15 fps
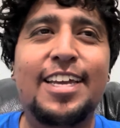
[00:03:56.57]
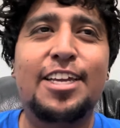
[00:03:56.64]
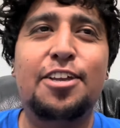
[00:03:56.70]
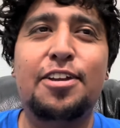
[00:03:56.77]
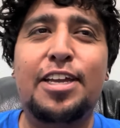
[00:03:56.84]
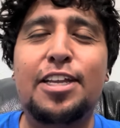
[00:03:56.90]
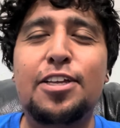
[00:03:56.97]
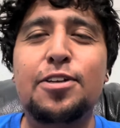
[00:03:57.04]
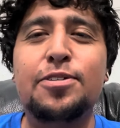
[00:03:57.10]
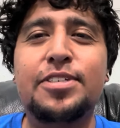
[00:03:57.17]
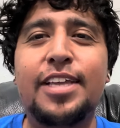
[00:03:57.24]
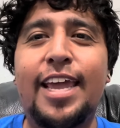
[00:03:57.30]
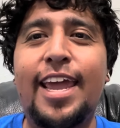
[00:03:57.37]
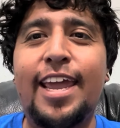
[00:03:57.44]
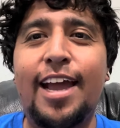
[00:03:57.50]
You can use
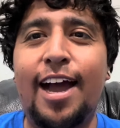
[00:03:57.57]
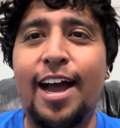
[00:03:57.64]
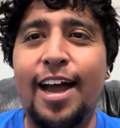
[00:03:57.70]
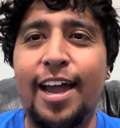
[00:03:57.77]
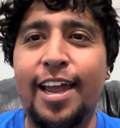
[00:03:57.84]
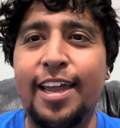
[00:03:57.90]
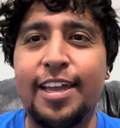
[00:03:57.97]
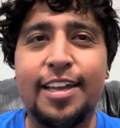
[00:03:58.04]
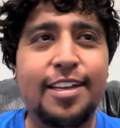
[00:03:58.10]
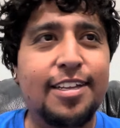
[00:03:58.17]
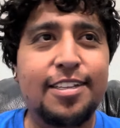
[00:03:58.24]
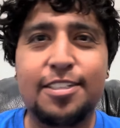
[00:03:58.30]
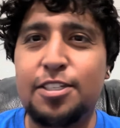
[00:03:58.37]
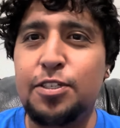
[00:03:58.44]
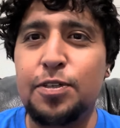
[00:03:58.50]
AI
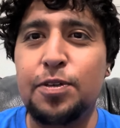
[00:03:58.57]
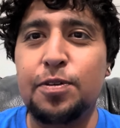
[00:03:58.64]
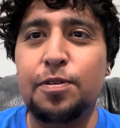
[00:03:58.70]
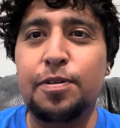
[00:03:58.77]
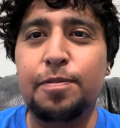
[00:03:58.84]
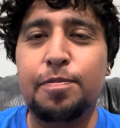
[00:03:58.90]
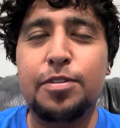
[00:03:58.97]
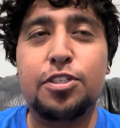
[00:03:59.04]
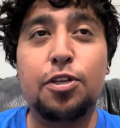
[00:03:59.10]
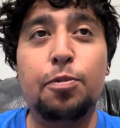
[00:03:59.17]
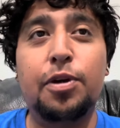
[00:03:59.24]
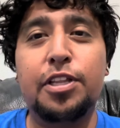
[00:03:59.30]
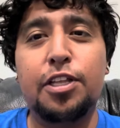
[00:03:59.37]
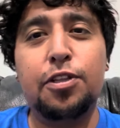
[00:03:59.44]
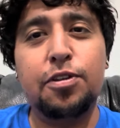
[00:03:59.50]
so
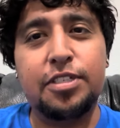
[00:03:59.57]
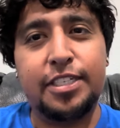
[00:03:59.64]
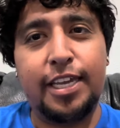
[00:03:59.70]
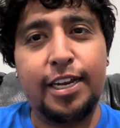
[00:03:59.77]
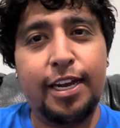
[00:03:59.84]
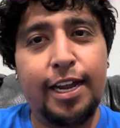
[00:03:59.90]
what they do is get an